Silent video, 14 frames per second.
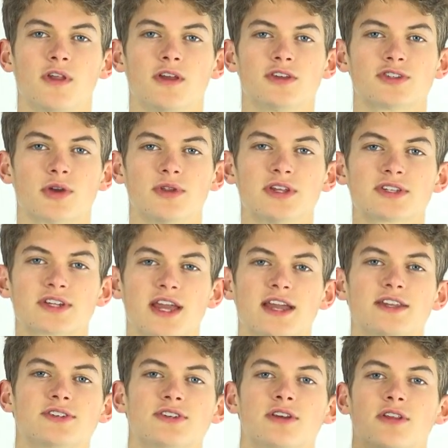So in this
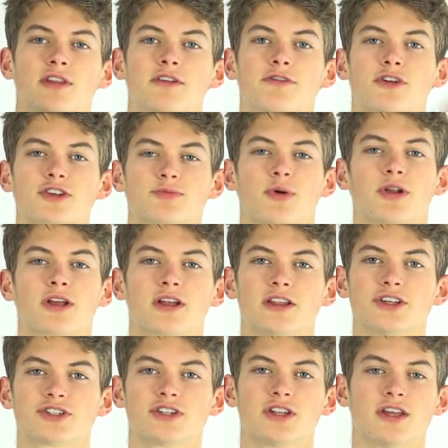case, the first point of
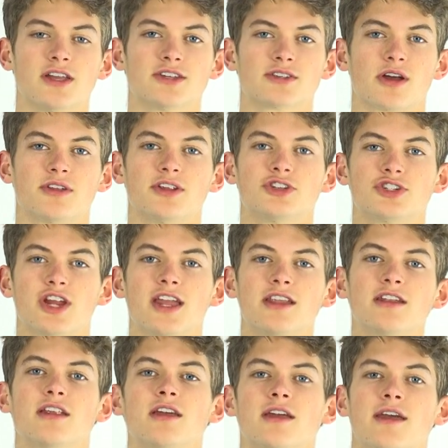collision is on the
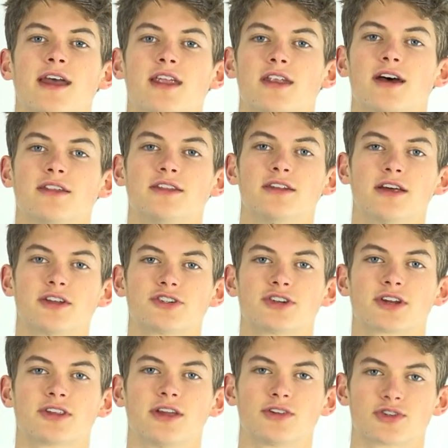chain and not the
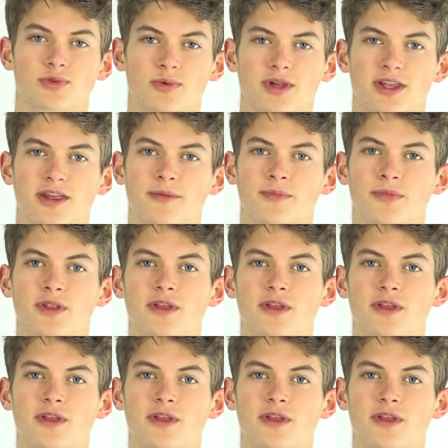nunchuck that you're swinging.